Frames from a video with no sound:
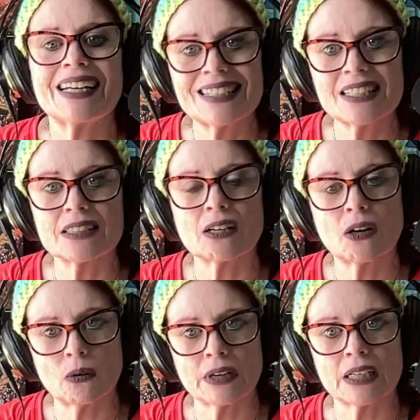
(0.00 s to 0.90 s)
Isn't
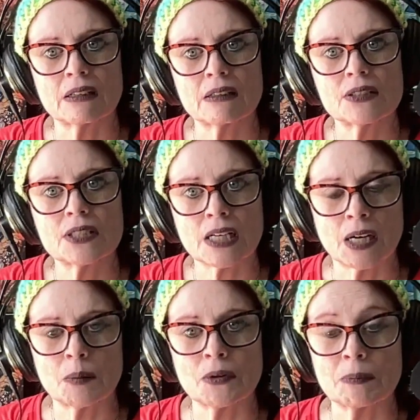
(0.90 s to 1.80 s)
going to
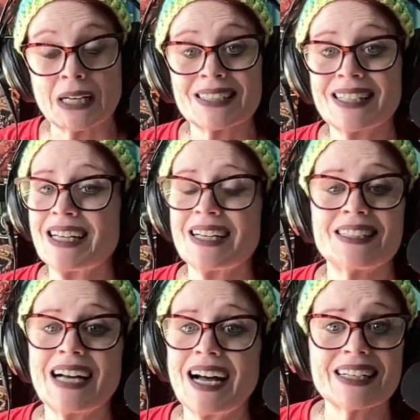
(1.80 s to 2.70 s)
compromise.
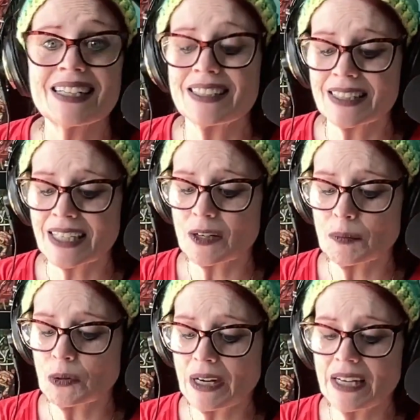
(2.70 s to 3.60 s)
Not in a
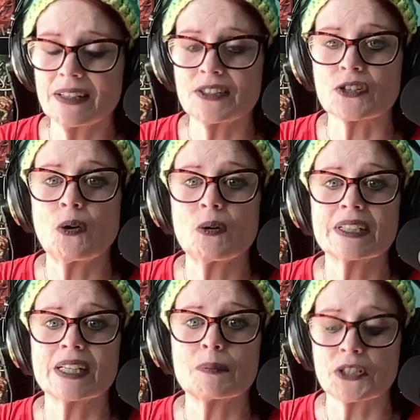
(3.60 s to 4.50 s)
terrible way that you're
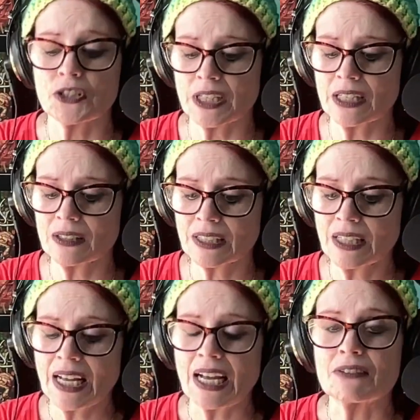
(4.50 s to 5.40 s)
holding up a shield
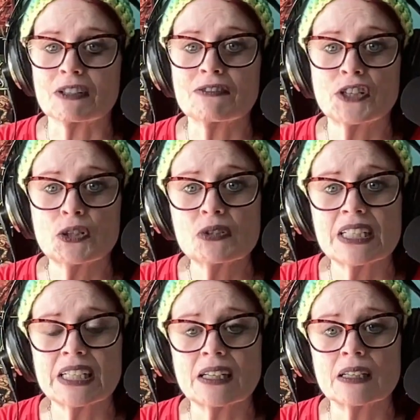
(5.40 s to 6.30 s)
and
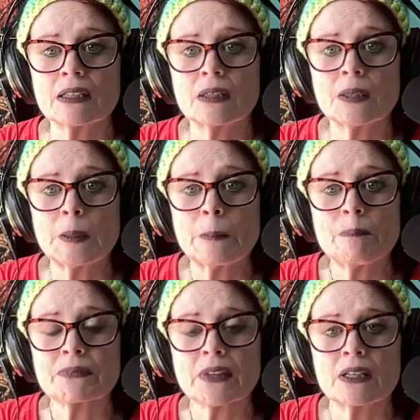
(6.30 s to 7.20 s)
refusing
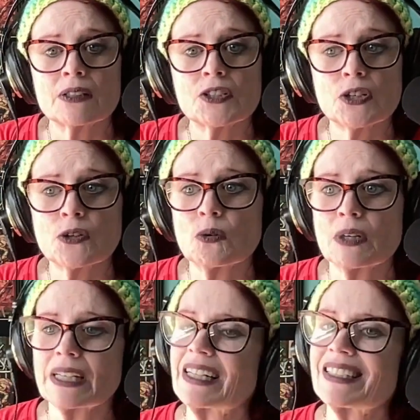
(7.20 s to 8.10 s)

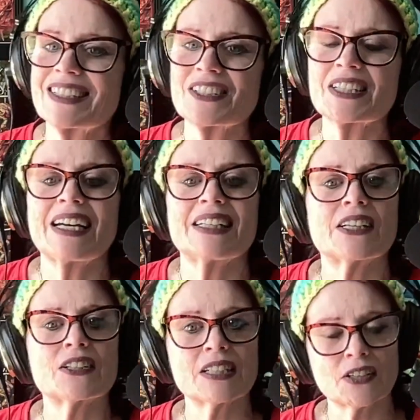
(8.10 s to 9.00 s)
to, because there's that,
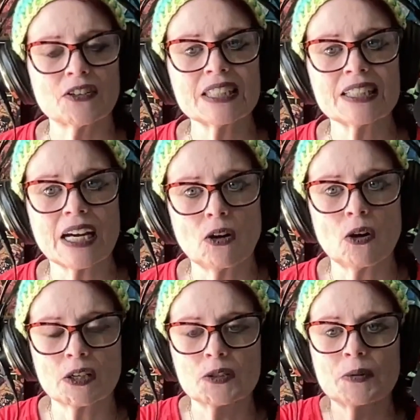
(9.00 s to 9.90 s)
there is that
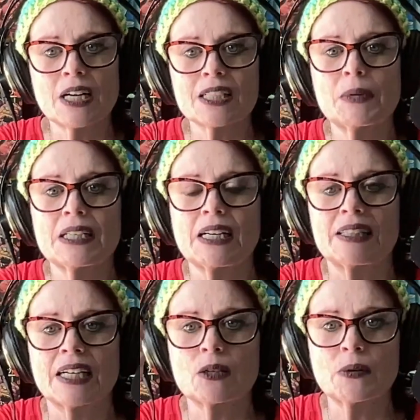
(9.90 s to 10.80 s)
whole, because we talked about
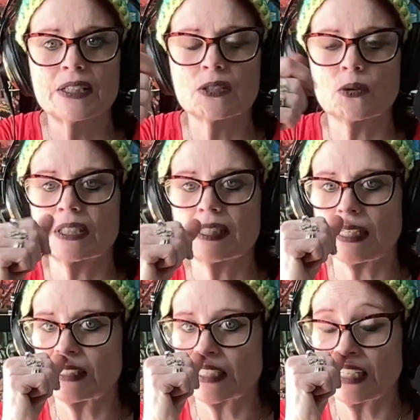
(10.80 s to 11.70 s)
that Queen of Swords
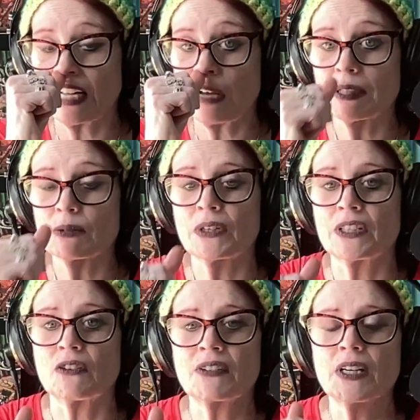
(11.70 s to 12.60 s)
thing that can happen when
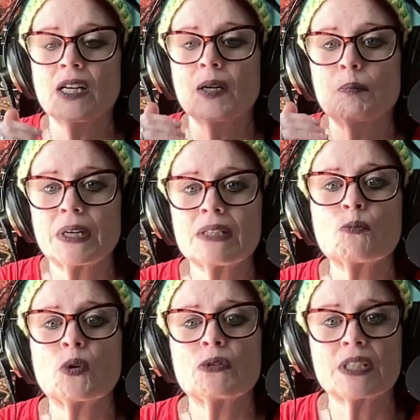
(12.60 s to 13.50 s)
you've
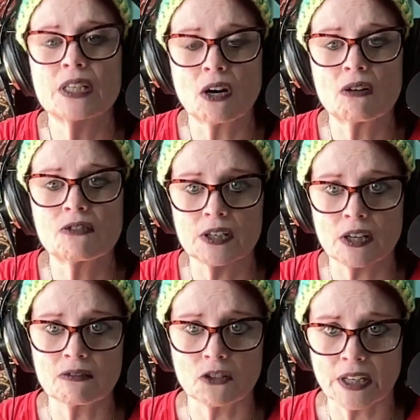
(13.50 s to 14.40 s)
been wounded over and
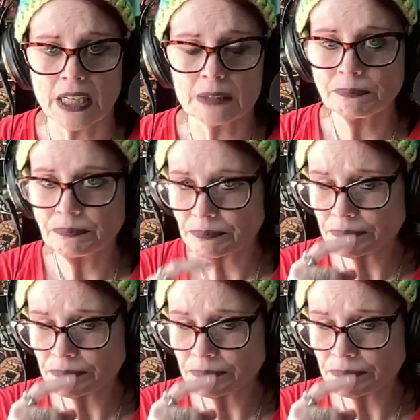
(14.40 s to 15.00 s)
over again,